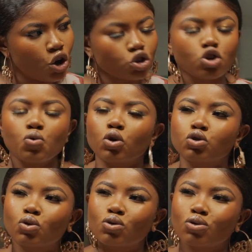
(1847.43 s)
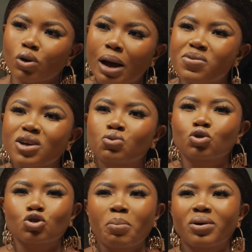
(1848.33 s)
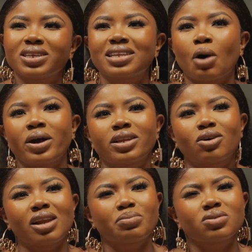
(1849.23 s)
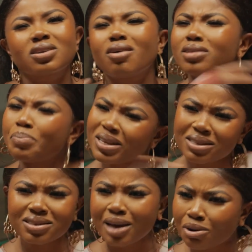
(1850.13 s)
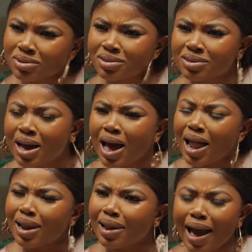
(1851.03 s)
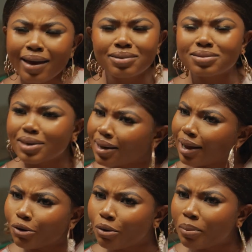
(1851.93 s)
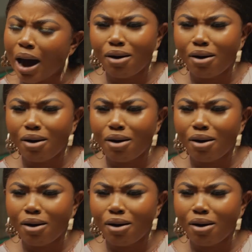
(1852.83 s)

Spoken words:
So you want to collaborate with somebody that when they collaborate, say, oh, the person sounds like Z Kaloma.